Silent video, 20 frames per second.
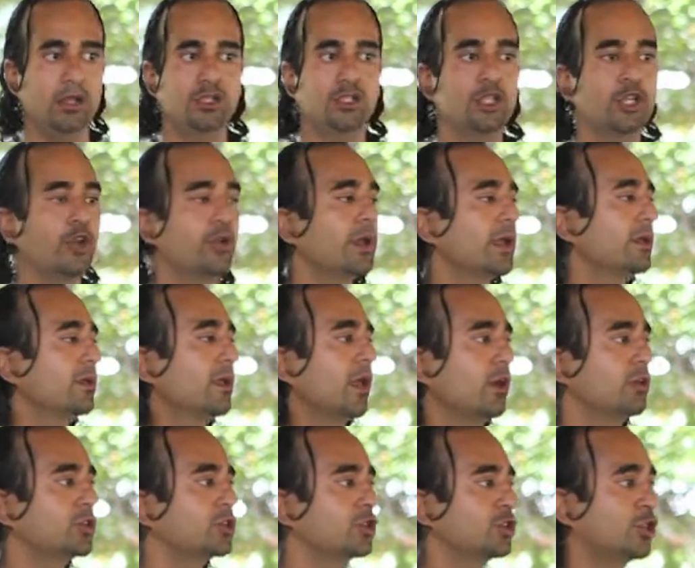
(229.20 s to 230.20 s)
chewing,
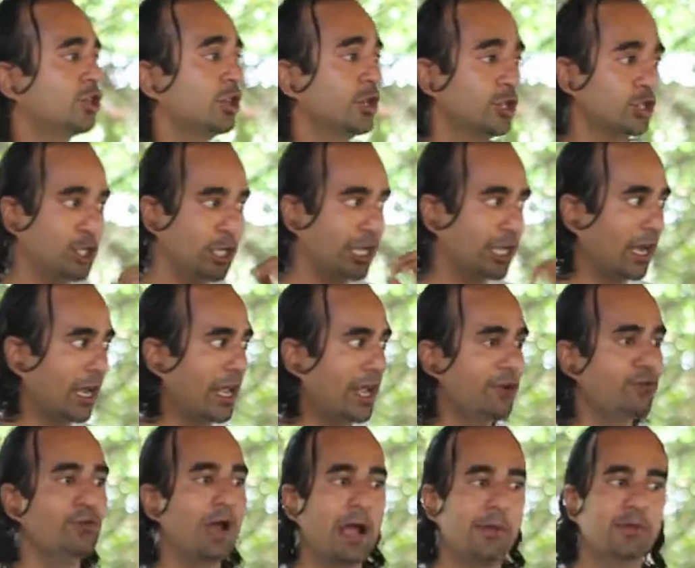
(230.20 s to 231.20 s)

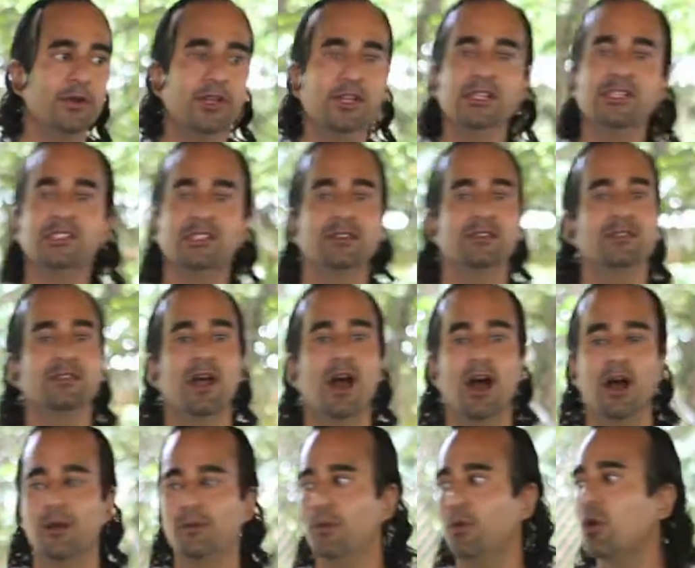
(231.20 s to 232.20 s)
chicle wrappers and
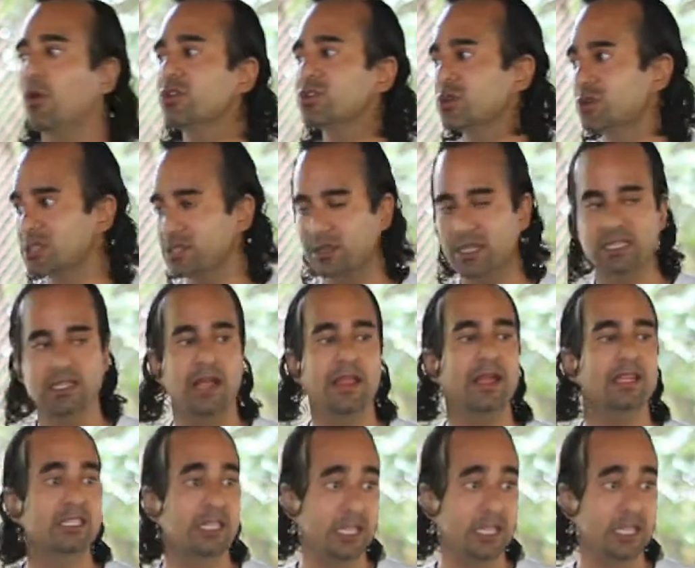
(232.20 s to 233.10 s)
all sorts of things like that.